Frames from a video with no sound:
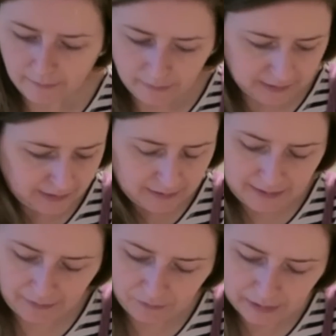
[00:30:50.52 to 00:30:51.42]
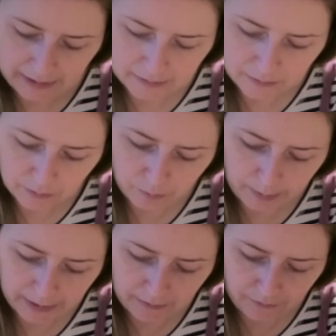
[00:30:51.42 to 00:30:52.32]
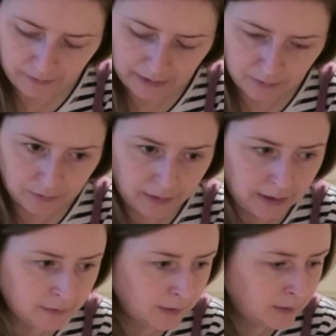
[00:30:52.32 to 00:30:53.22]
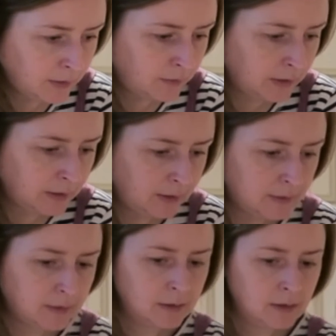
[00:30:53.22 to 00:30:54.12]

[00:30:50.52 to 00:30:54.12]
This is definitely a sort of by feel thing. I don't think there's